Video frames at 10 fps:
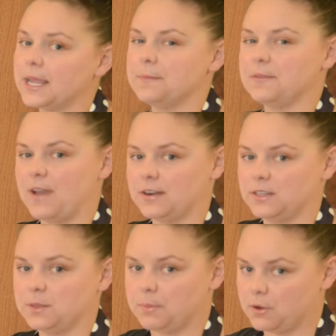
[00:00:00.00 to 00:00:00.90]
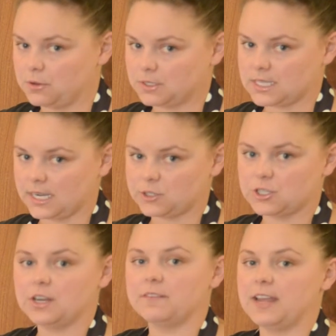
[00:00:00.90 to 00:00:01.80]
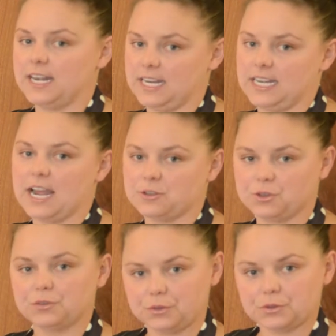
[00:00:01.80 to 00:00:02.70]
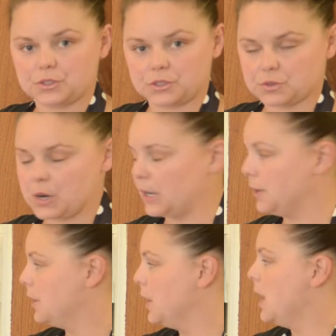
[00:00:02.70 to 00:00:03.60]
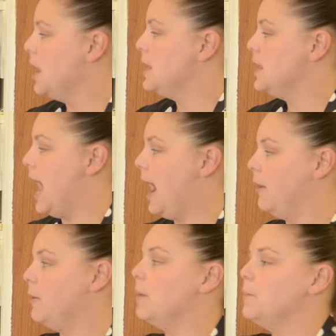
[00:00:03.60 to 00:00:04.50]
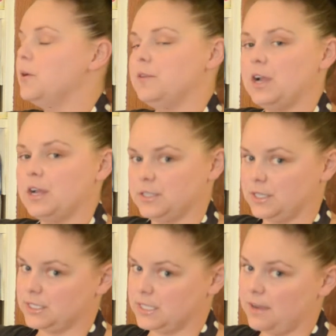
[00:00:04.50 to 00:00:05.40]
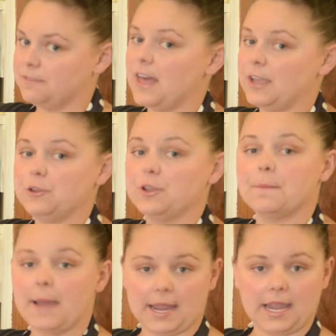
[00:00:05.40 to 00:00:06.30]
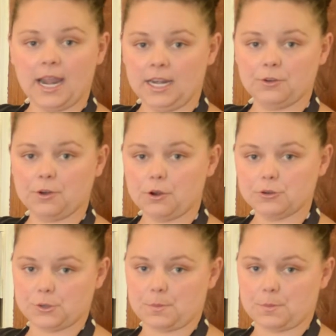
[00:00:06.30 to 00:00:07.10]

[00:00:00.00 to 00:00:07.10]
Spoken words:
can be found in the bulk section of any natural food store. Now, moving on to the stuff that you can buy at any grocery